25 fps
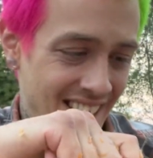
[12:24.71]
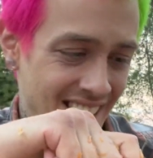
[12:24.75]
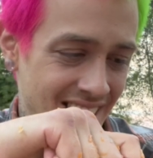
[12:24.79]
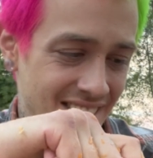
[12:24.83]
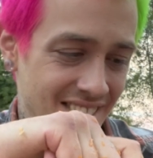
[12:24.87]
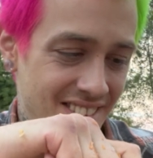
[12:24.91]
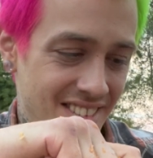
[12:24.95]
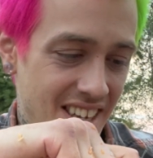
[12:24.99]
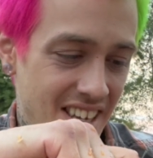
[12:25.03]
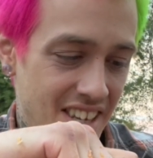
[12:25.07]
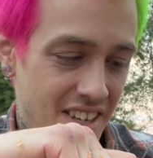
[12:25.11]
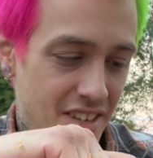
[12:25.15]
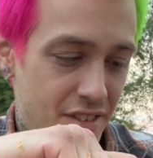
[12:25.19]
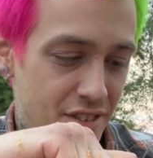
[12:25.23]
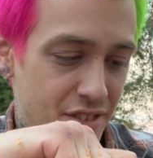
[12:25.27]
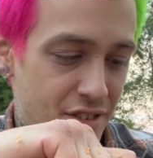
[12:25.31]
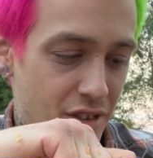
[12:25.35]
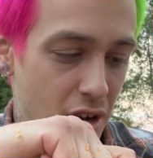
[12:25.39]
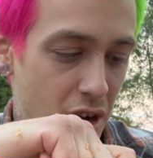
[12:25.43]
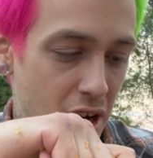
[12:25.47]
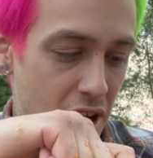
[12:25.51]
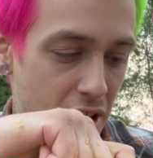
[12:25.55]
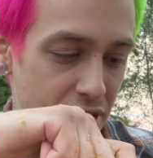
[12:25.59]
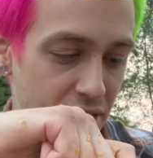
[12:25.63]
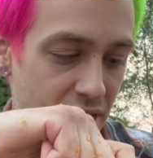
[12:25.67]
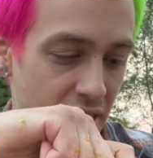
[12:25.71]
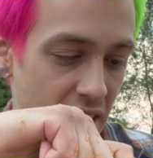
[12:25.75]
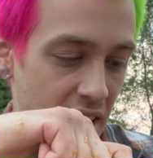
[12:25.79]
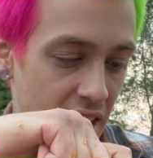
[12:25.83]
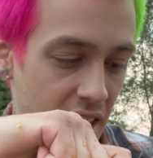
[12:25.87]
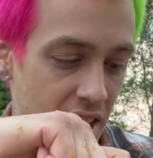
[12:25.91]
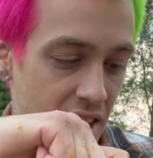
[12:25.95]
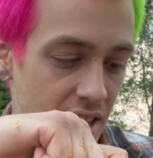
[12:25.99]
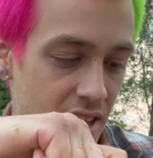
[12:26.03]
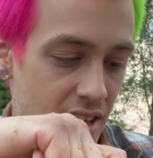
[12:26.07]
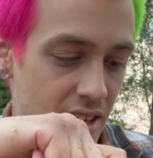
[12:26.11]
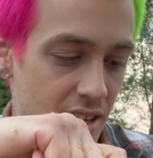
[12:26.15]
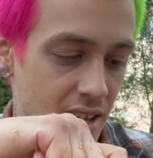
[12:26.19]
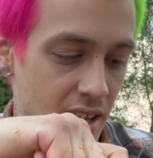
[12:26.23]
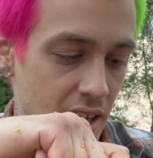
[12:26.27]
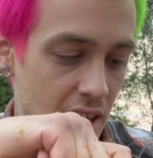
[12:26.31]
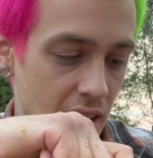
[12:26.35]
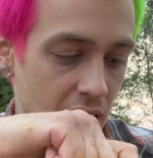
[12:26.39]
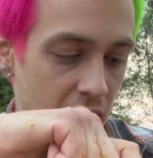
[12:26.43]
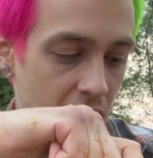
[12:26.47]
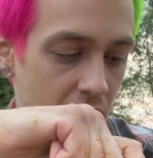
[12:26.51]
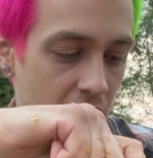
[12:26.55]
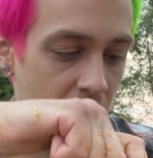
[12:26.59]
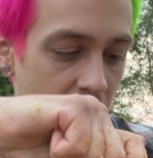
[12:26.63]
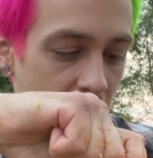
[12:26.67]
It's like a saw thing.
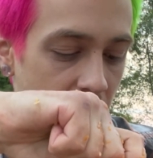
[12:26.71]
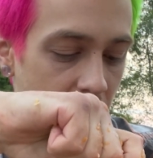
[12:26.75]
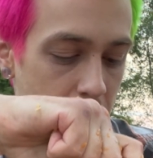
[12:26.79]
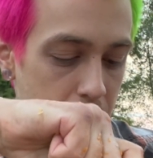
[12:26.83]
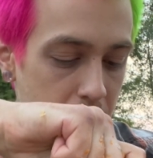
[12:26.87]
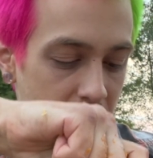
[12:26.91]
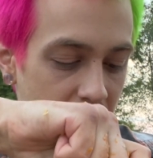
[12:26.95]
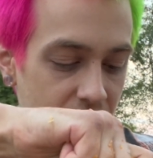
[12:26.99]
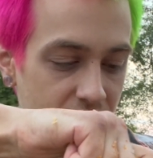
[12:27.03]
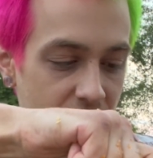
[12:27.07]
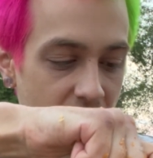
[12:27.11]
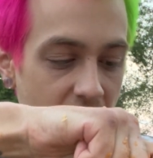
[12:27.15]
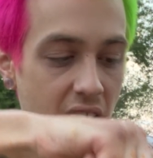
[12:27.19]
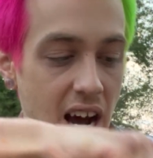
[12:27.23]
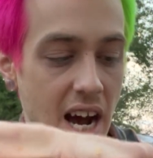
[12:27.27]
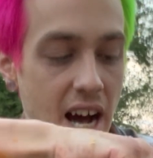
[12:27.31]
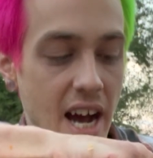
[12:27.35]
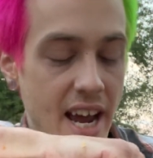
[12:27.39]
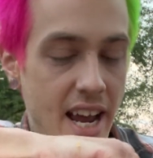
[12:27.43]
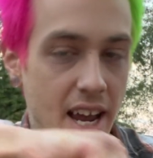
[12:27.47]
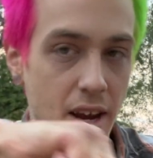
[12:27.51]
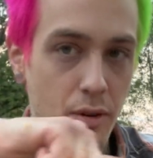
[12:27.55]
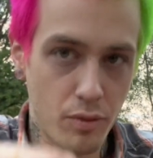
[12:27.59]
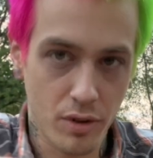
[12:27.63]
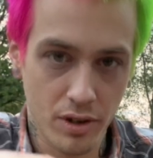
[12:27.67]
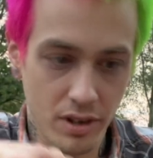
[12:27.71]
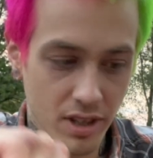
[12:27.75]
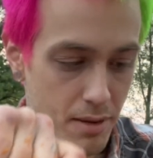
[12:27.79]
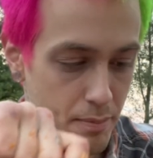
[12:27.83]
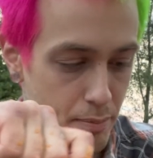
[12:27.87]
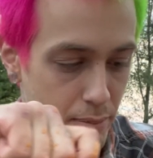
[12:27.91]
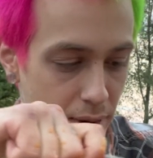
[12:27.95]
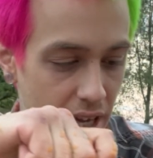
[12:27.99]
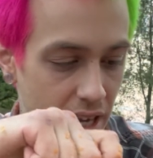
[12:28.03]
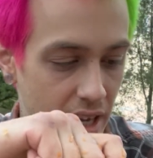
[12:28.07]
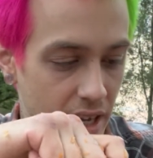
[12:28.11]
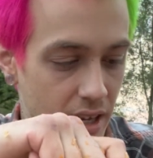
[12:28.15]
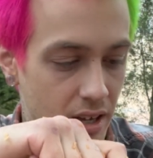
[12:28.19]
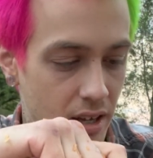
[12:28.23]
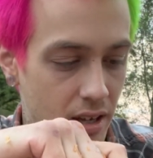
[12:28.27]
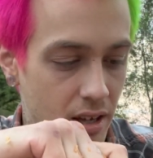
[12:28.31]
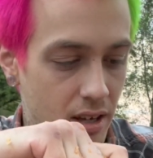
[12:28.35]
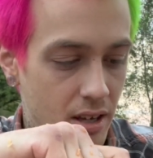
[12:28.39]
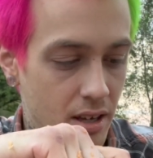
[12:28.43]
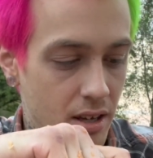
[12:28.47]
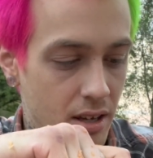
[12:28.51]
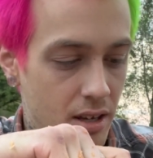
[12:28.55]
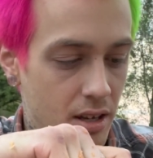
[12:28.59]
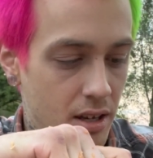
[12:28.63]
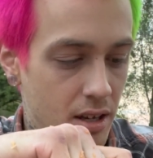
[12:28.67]
I made the eye really big
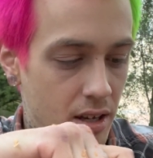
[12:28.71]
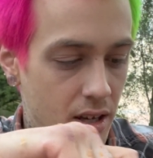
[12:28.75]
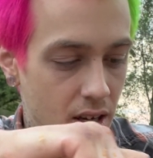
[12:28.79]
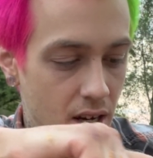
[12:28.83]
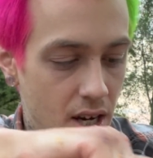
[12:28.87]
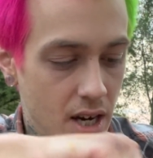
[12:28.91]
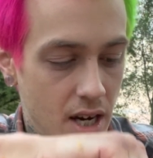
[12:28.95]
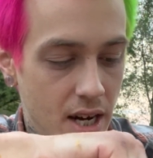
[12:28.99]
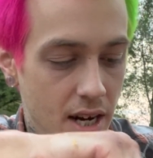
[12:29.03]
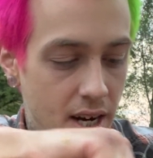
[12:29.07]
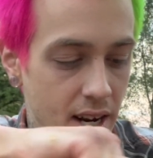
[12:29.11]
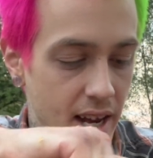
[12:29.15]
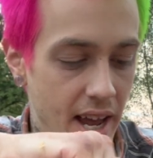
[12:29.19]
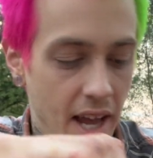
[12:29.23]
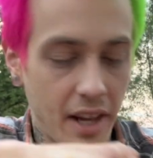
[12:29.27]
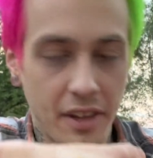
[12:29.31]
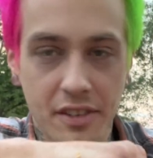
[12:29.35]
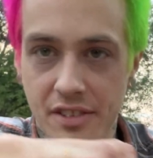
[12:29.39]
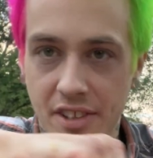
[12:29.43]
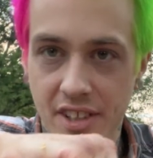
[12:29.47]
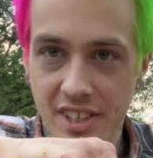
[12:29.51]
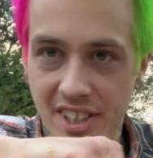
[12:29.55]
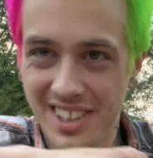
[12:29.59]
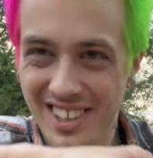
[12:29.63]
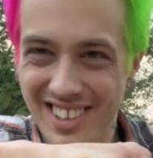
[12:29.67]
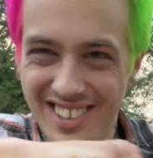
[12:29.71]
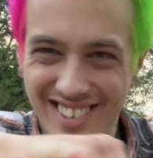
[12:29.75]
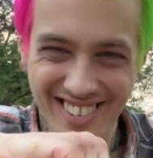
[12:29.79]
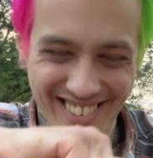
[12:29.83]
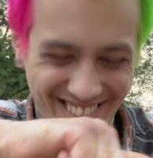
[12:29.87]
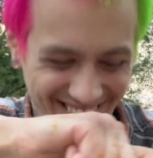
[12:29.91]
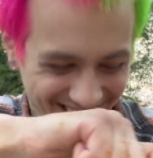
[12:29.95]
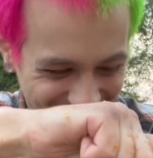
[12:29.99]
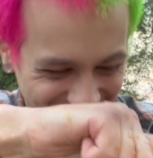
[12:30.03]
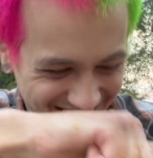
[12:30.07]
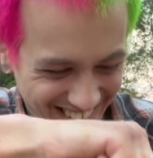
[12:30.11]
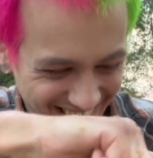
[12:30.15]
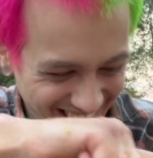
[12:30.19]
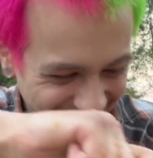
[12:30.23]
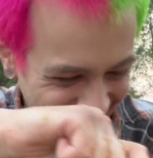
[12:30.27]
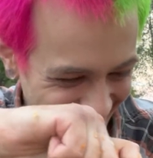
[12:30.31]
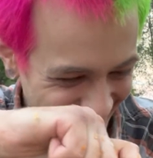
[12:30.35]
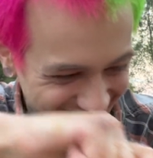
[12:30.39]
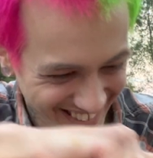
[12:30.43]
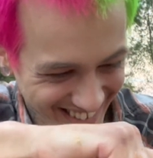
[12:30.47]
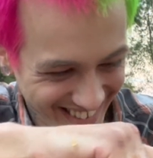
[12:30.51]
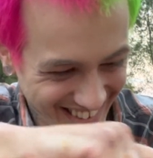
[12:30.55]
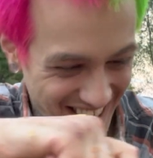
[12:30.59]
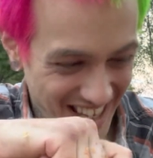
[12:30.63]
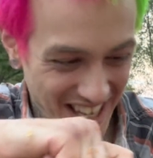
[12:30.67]
on accident.
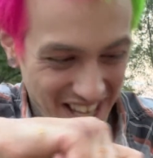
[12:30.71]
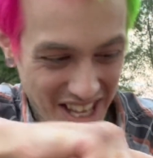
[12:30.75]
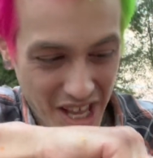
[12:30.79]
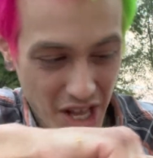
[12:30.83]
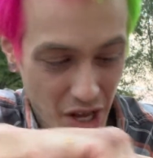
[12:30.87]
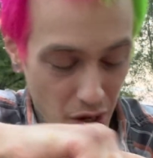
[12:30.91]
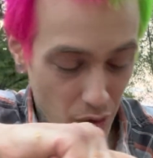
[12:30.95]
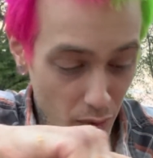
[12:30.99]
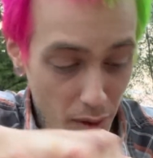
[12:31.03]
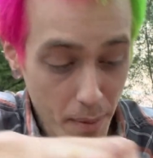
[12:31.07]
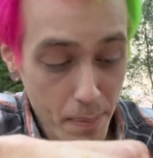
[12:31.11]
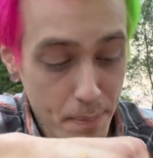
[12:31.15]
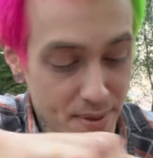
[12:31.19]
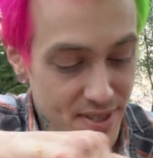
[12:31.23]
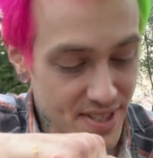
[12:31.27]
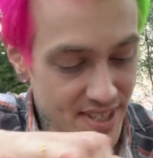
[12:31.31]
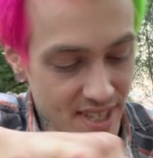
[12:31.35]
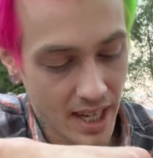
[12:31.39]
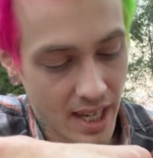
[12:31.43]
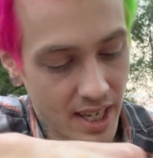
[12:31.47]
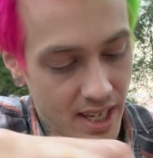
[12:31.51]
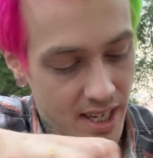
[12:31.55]
Whoops.